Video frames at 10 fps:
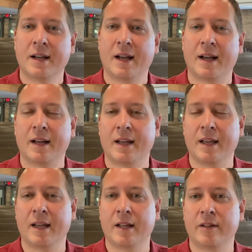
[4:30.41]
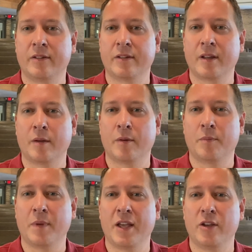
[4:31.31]
and
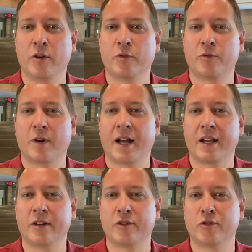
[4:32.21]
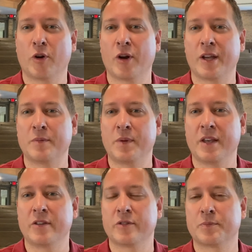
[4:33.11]
may you find joy and
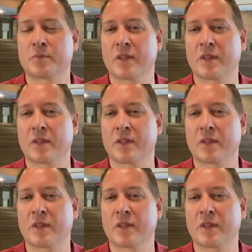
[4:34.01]
peace